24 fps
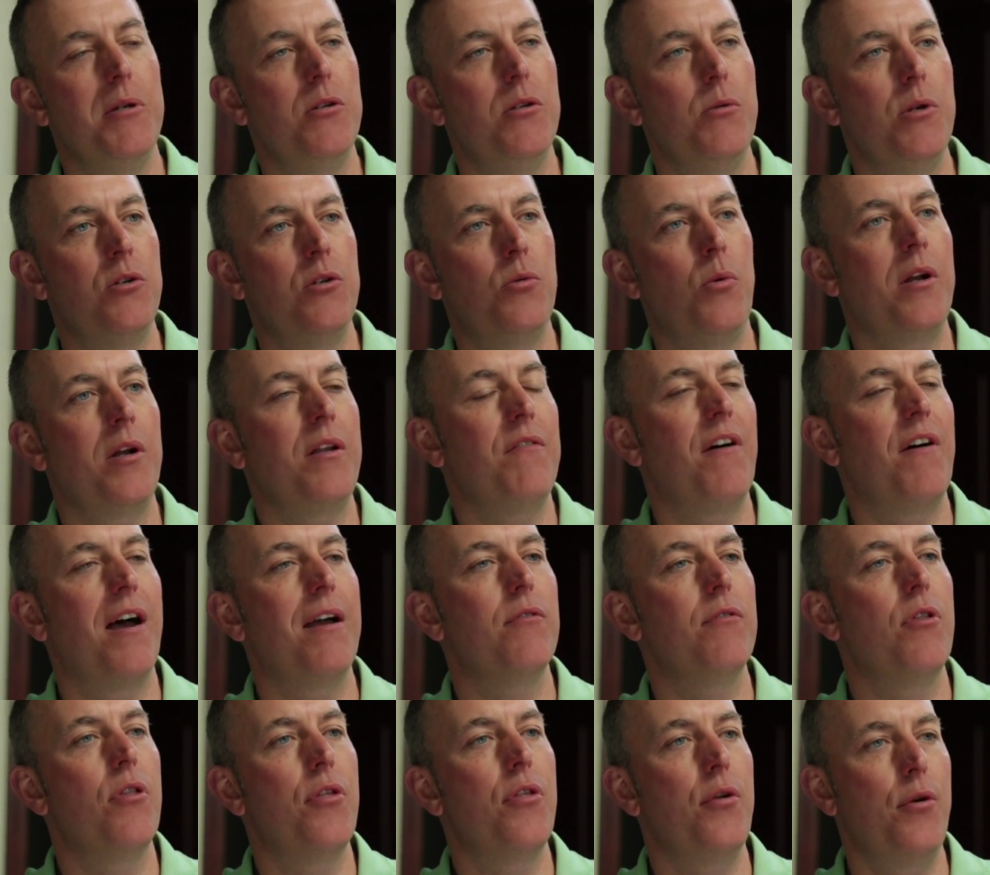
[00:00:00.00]
between
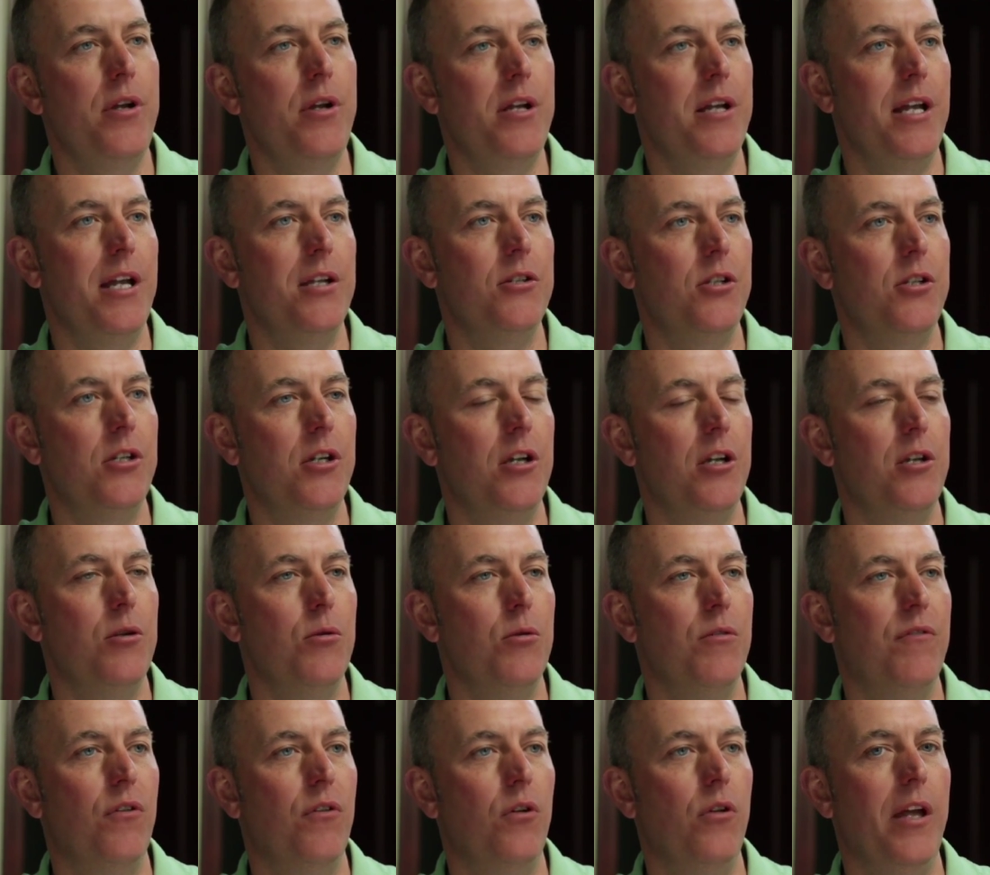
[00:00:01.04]
25 and 30 days to get you
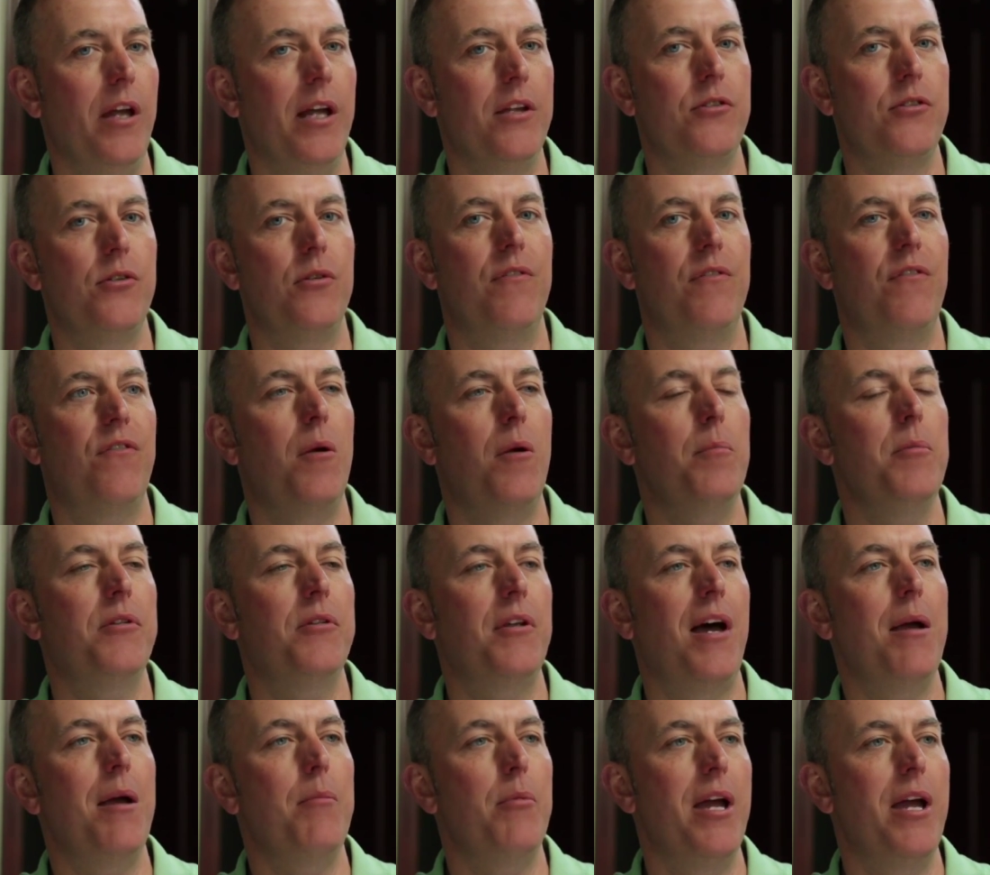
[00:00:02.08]
a full answer from the
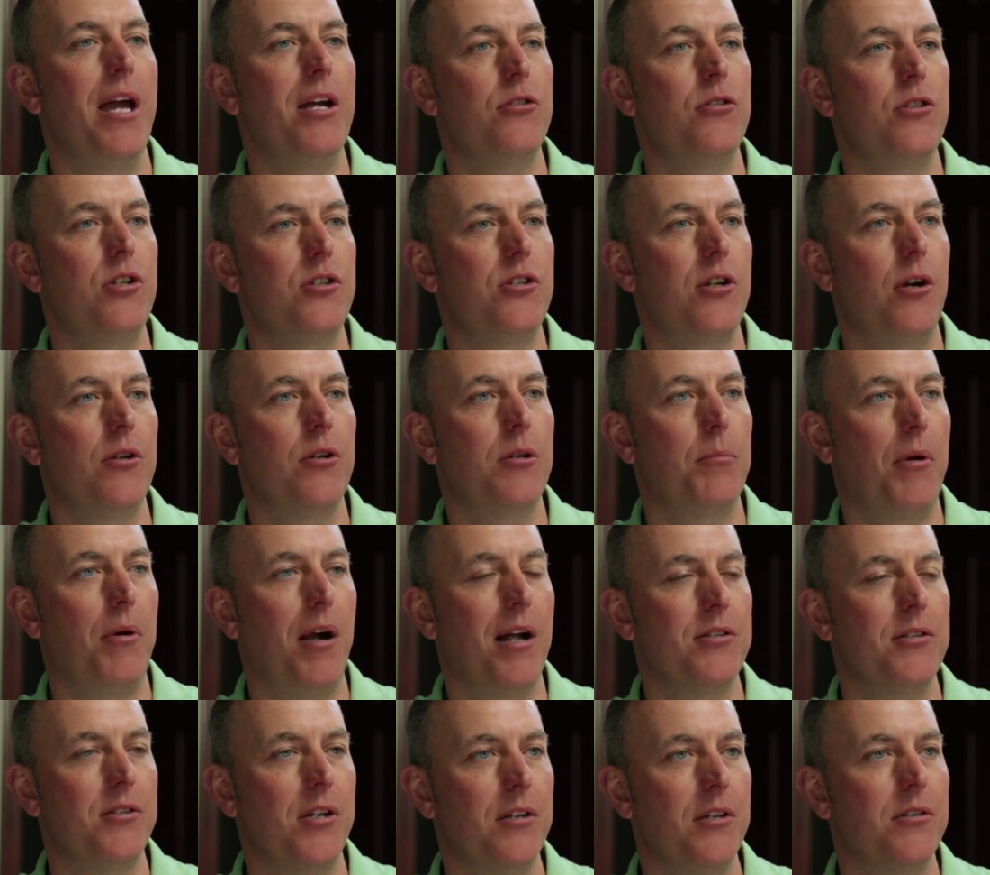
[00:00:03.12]
time we actually start the
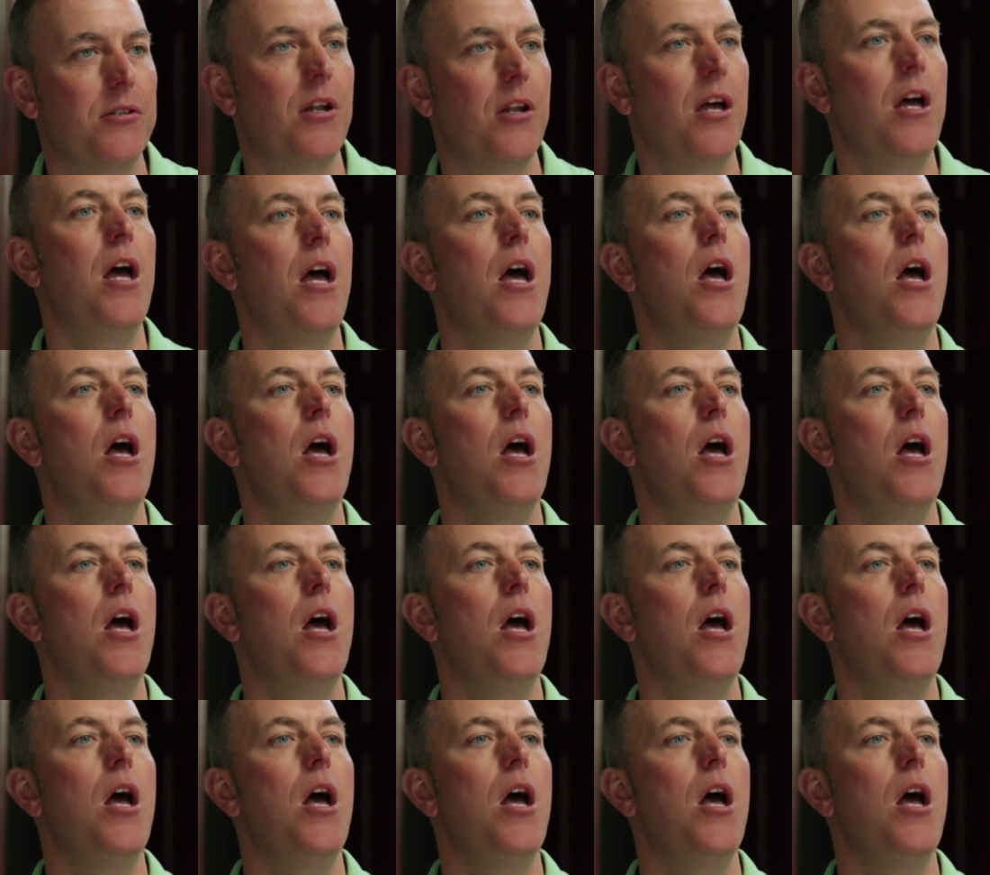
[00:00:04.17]
process.